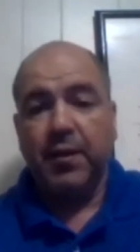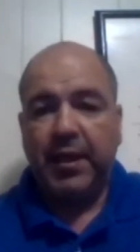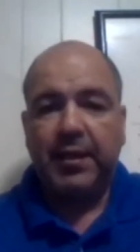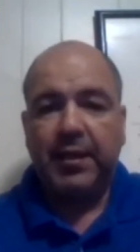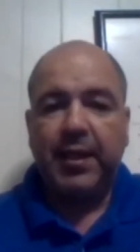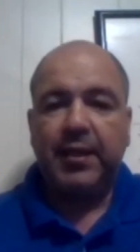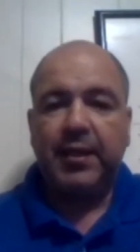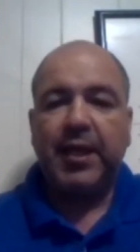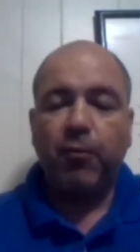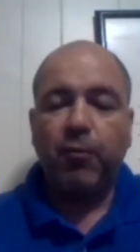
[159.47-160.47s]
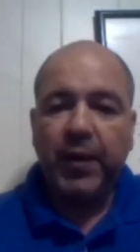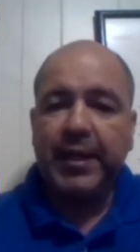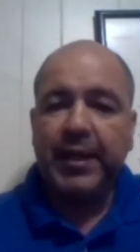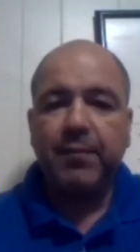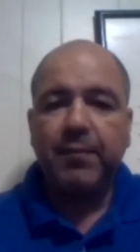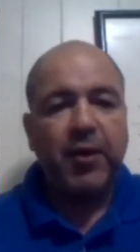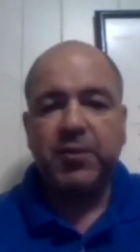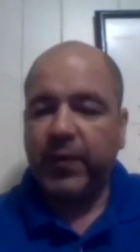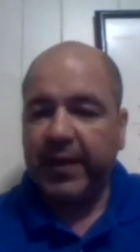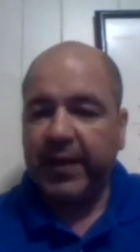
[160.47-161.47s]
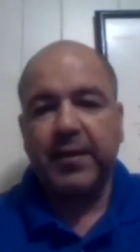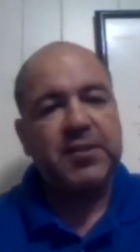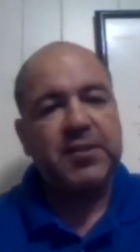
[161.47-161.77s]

they they they complain about speeding,